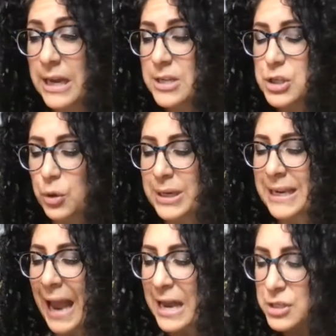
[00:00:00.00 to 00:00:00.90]
So
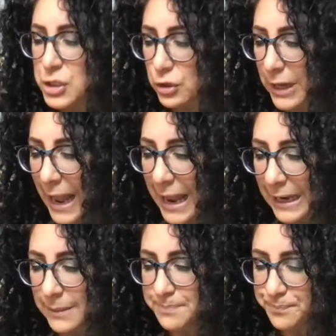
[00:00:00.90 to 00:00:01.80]

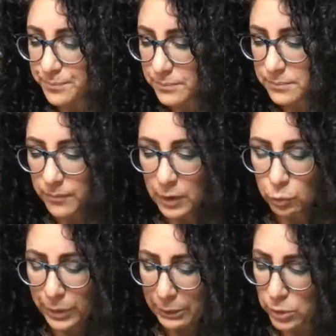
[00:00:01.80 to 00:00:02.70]
yesterday
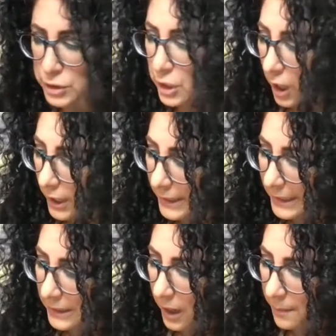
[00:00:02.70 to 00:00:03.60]
we were
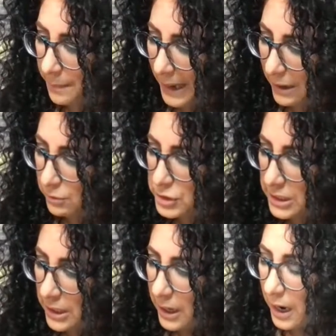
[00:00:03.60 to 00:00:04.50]
talking about
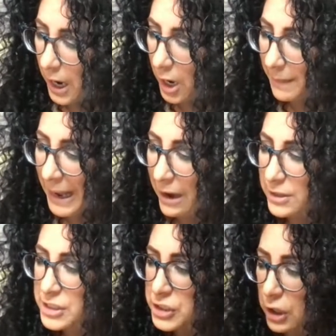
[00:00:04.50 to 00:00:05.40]
how
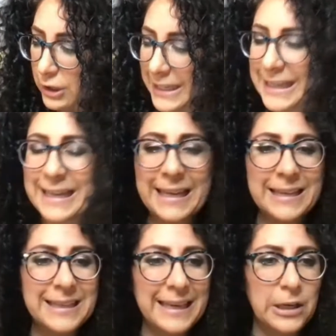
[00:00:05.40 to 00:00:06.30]
to start
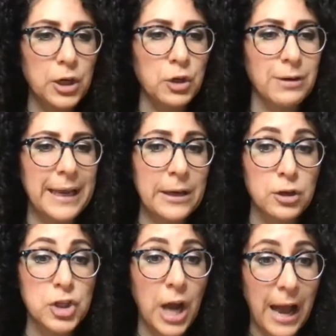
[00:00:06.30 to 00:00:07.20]
healing your
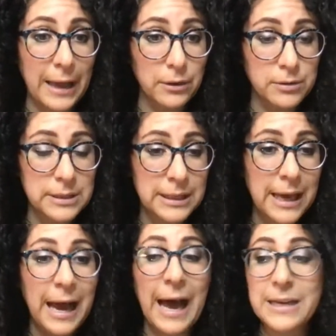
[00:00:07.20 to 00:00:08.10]
inner child,
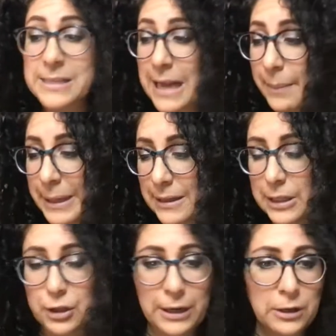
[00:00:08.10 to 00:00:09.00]
how to stop
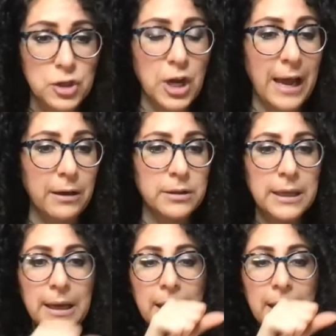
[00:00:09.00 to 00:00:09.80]
healing your inner child.